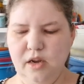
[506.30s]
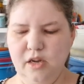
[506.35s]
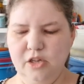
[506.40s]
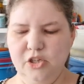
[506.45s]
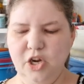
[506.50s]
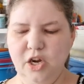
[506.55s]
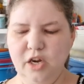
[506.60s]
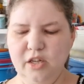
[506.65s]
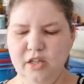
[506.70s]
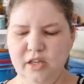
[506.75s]

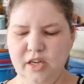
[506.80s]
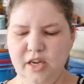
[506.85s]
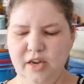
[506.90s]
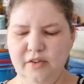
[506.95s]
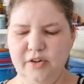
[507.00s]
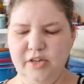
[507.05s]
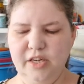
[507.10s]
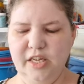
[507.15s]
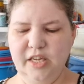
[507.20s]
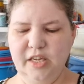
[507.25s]
Chocolate
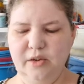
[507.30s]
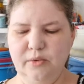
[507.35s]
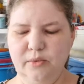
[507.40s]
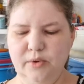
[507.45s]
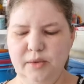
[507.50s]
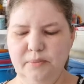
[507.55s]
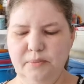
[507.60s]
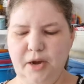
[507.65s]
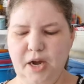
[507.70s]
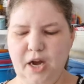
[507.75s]
covered
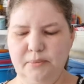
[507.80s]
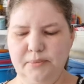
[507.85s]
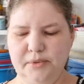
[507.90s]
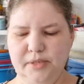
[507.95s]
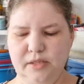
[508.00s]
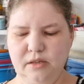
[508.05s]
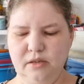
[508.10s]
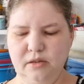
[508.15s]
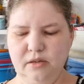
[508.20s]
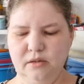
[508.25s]
kiwi
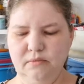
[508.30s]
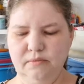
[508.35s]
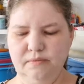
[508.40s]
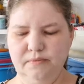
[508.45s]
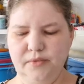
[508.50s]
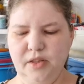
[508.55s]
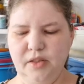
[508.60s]
popsicle.